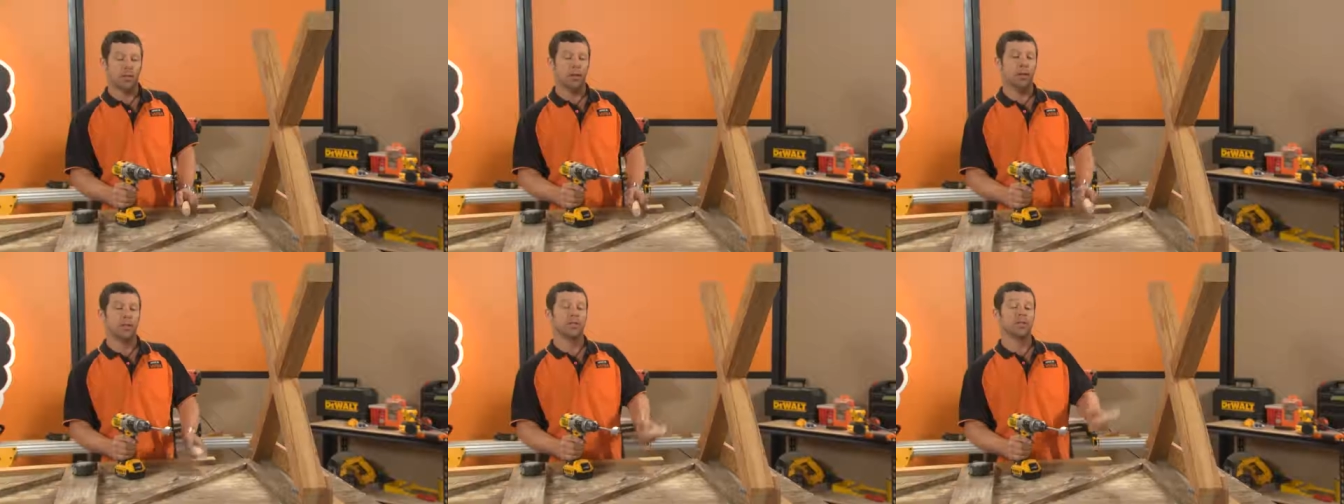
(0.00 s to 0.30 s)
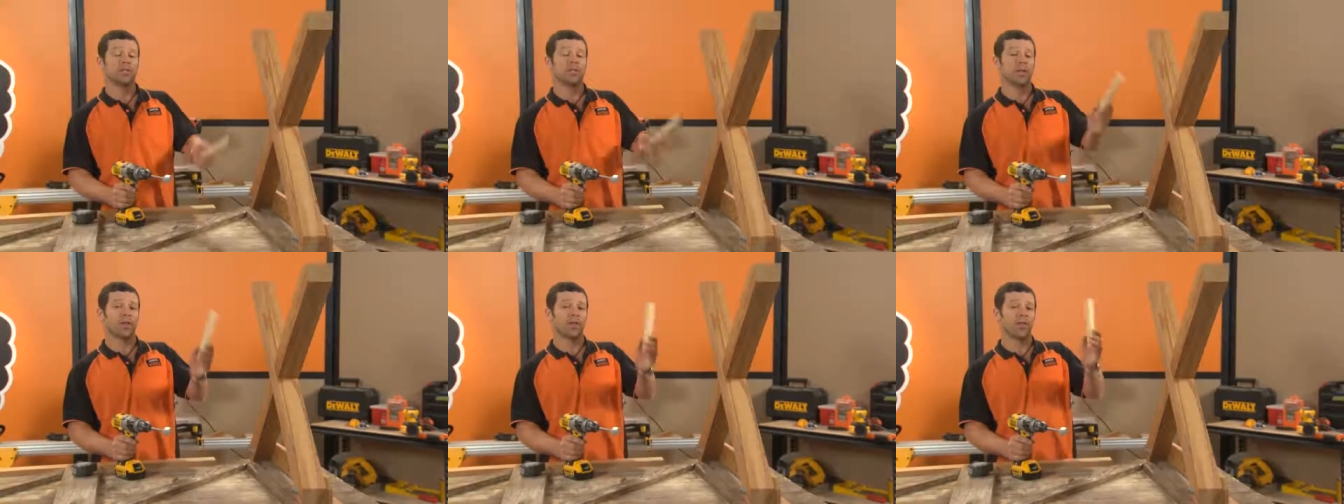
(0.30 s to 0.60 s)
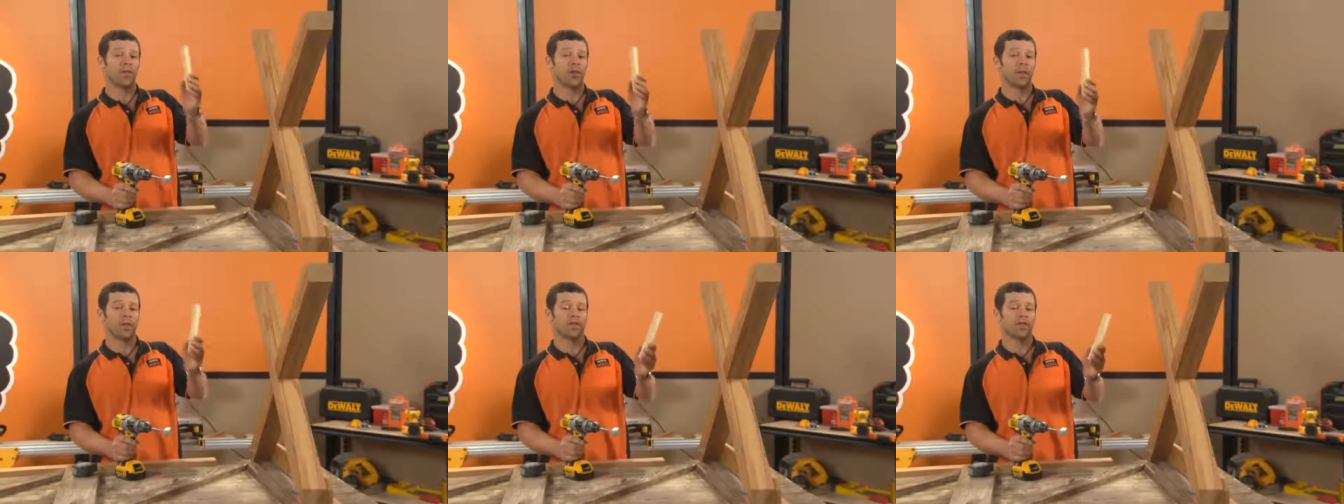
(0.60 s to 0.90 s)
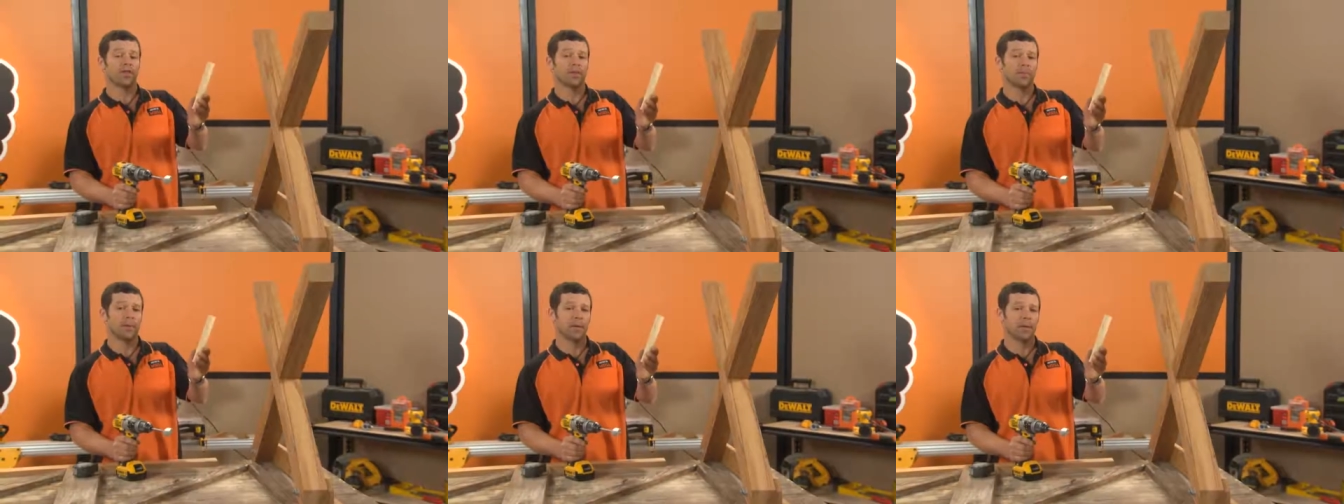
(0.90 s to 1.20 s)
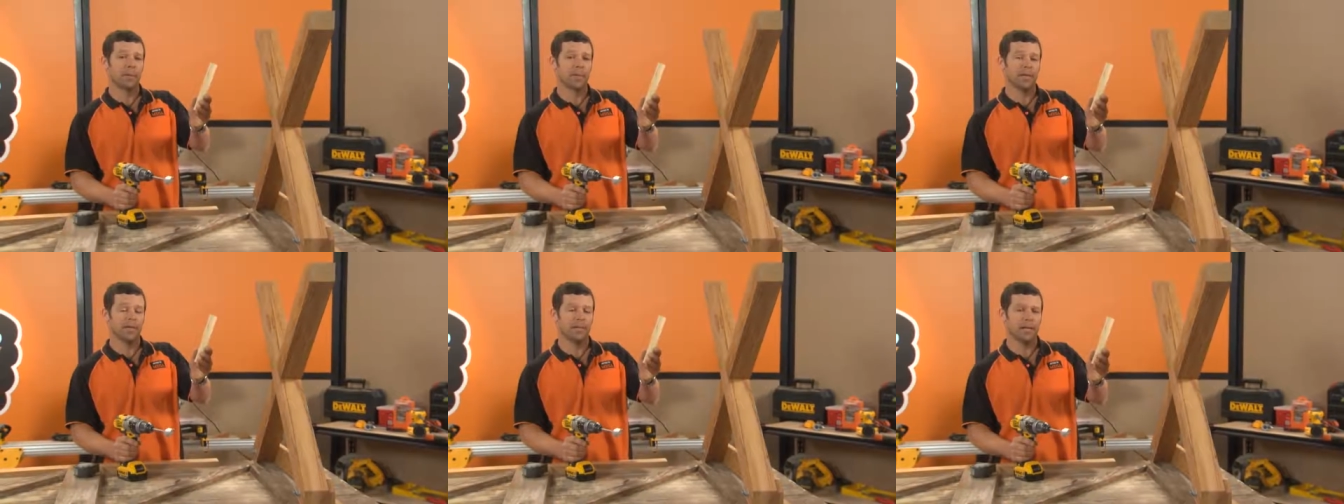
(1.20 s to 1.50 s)
I'm using a
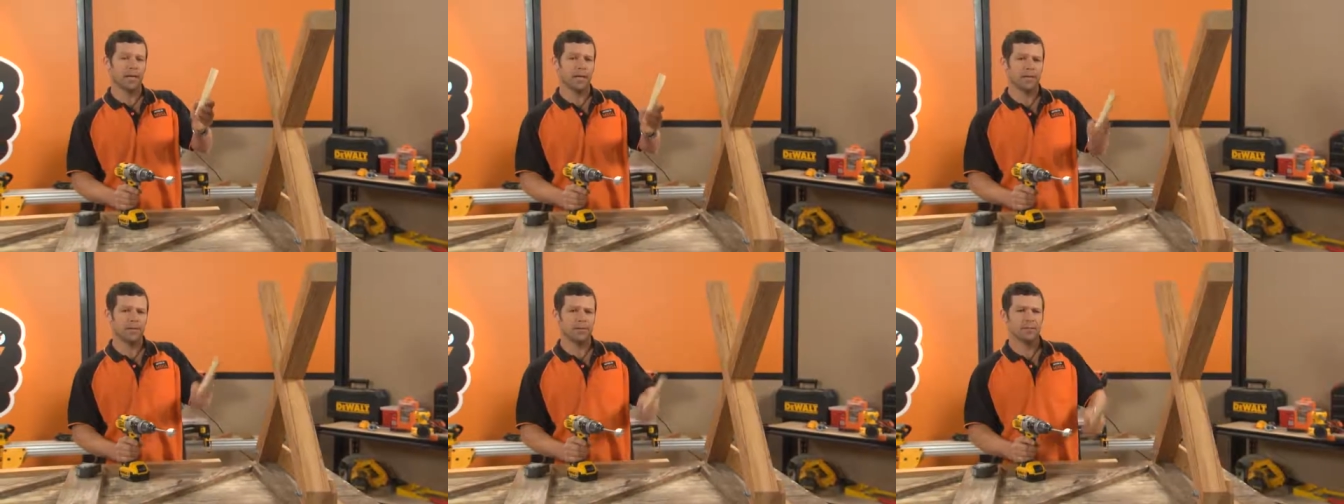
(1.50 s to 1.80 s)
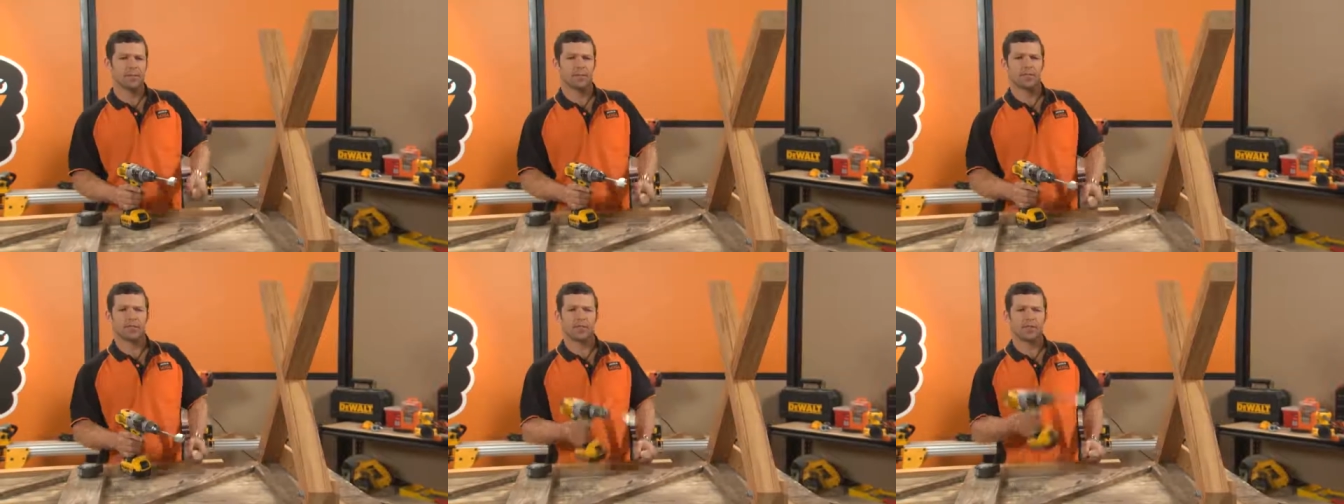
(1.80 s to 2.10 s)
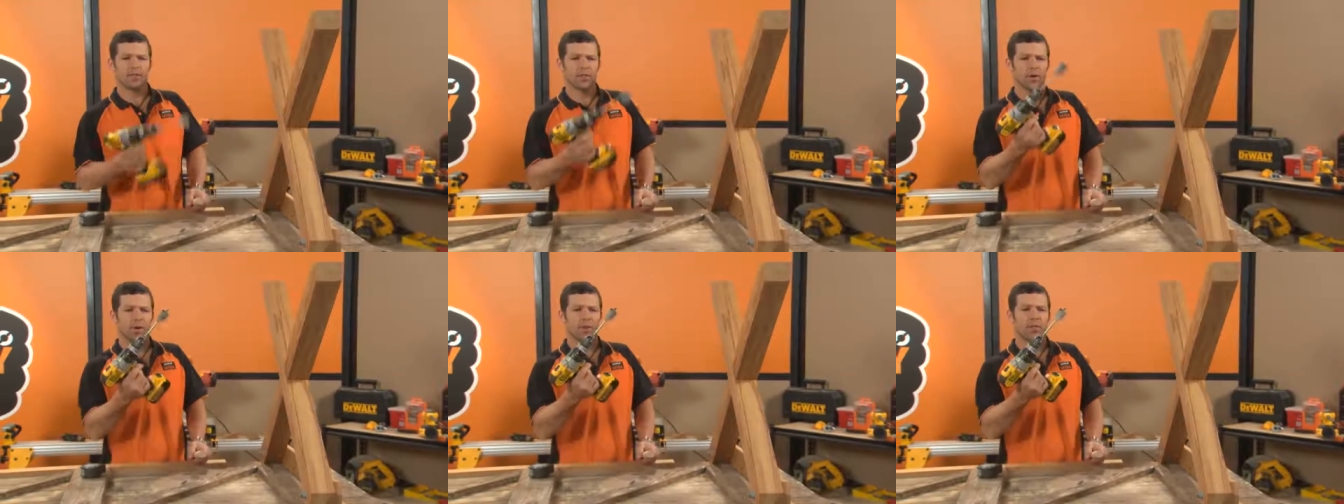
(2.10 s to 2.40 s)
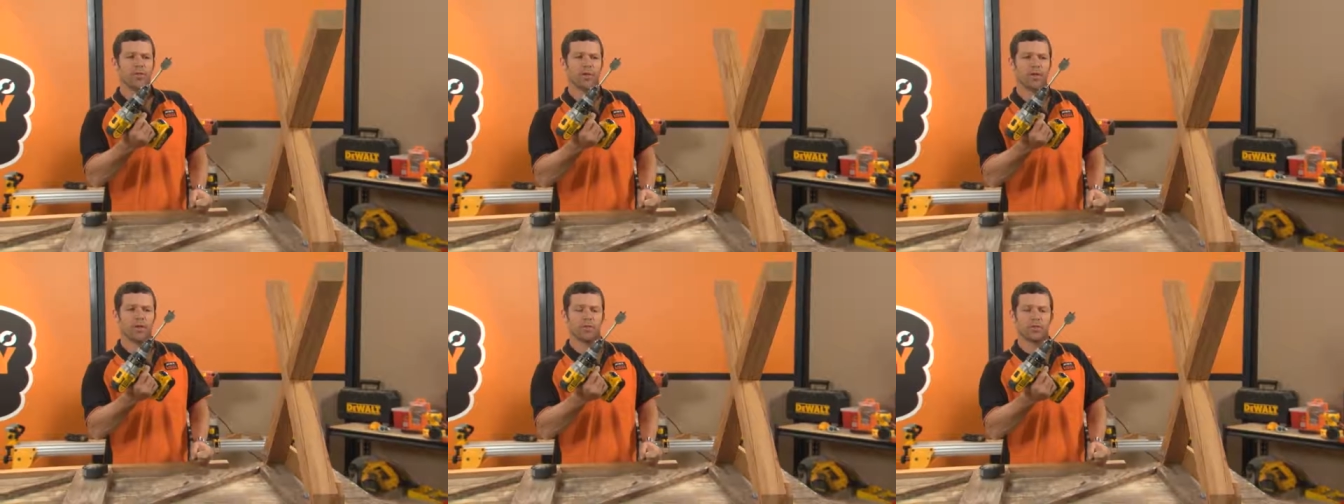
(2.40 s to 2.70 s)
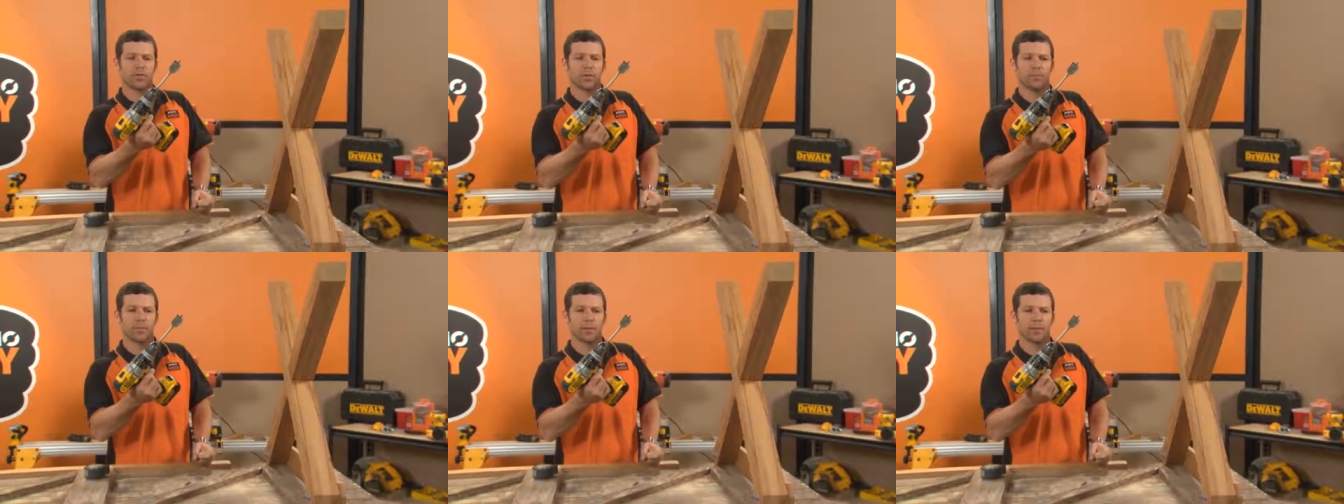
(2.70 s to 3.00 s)
32mm dowel, so I've got a
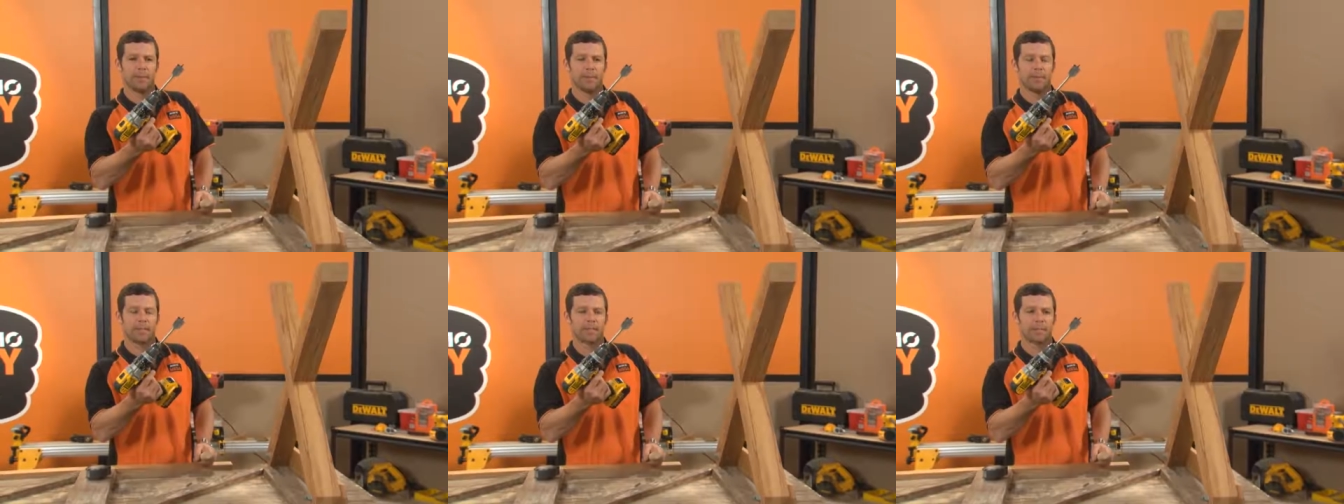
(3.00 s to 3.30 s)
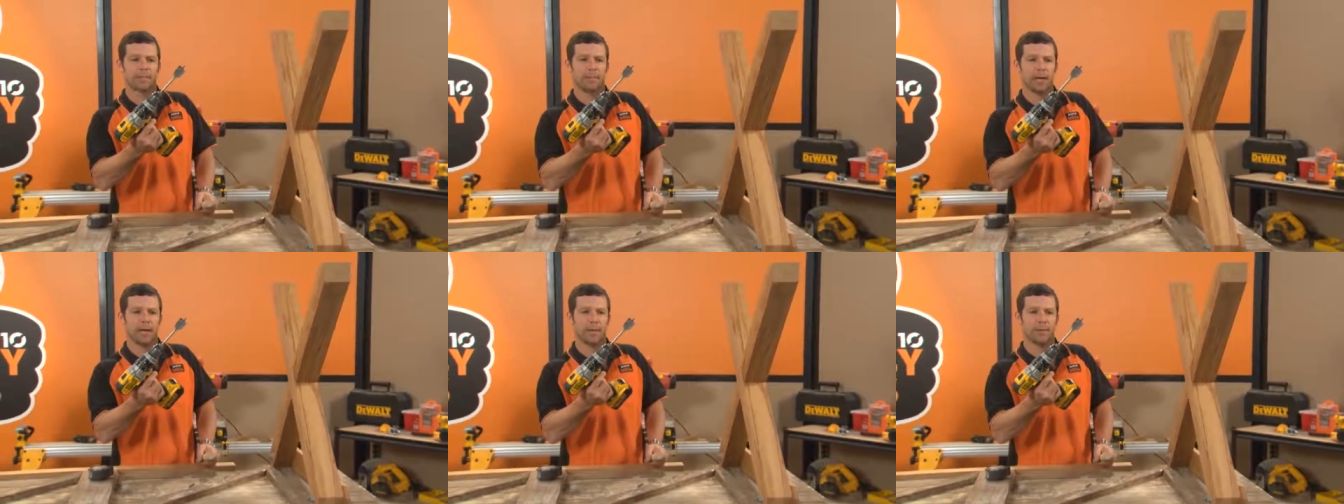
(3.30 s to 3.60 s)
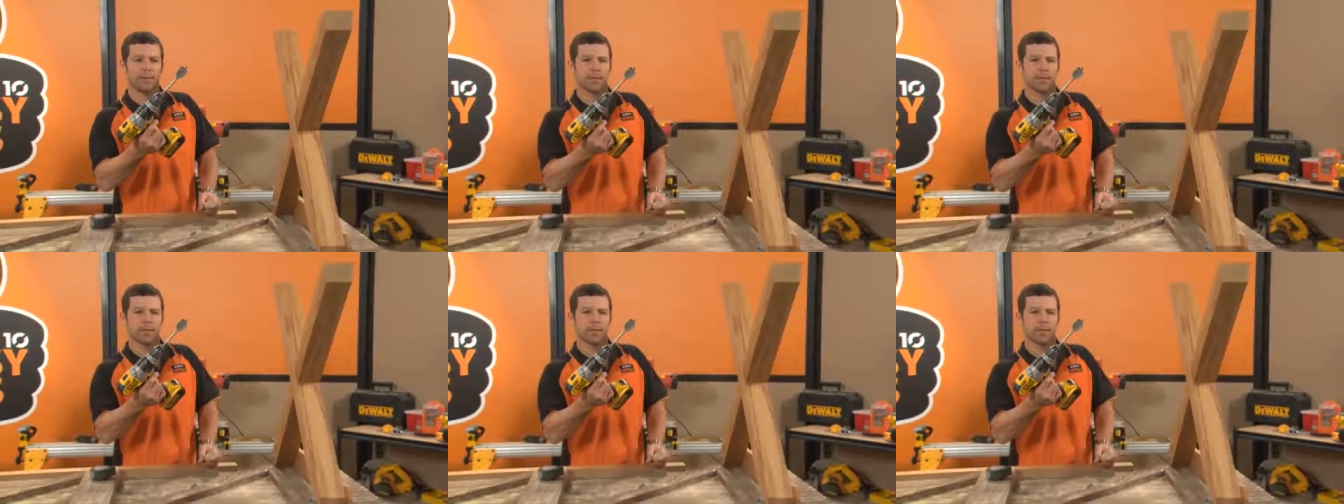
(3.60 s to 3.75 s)
32mm spade